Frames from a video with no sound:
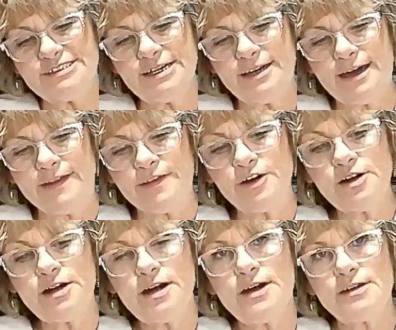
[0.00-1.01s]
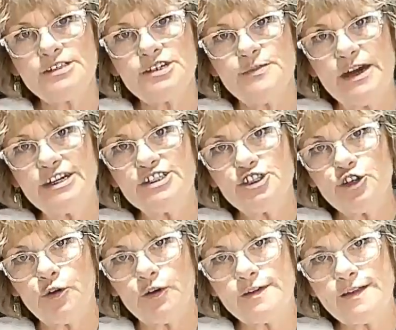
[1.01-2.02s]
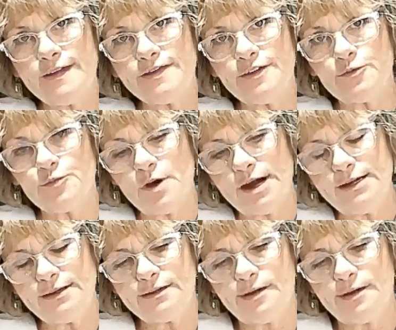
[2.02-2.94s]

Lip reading: together to make sure that the right